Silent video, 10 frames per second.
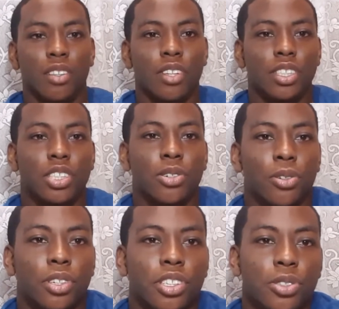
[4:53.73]
This
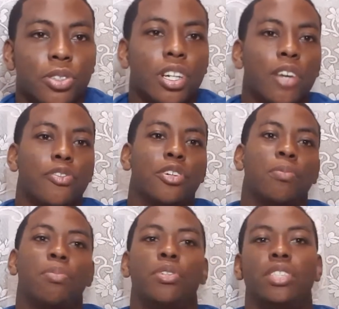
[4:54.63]
code you have to
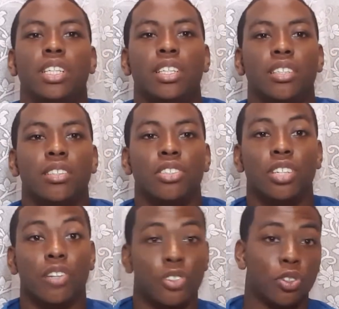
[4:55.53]
put in. You
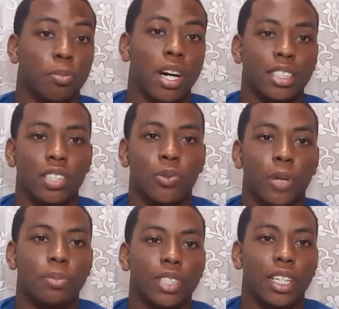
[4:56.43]
have to go back to the
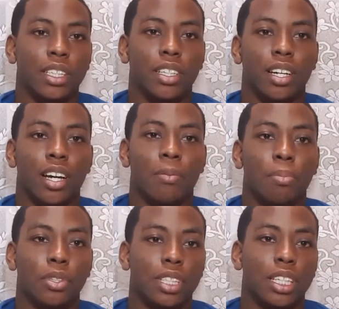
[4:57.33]
website and
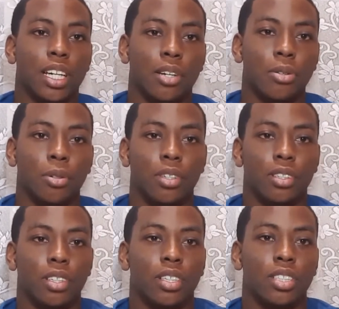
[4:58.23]
put in that code
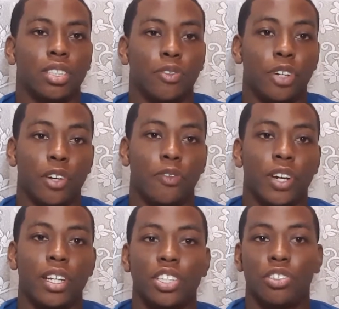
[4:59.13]
to
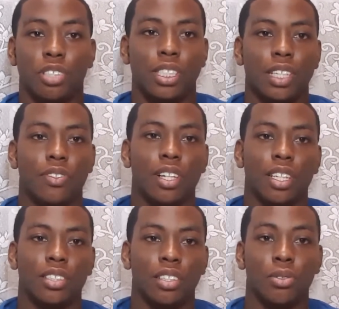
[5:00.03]
verify that you received the
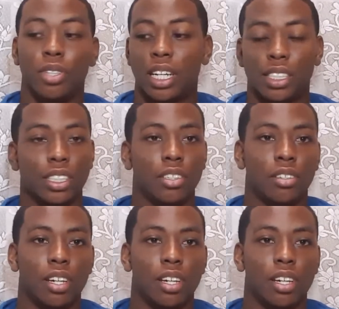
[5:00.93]
letter, knowing that's the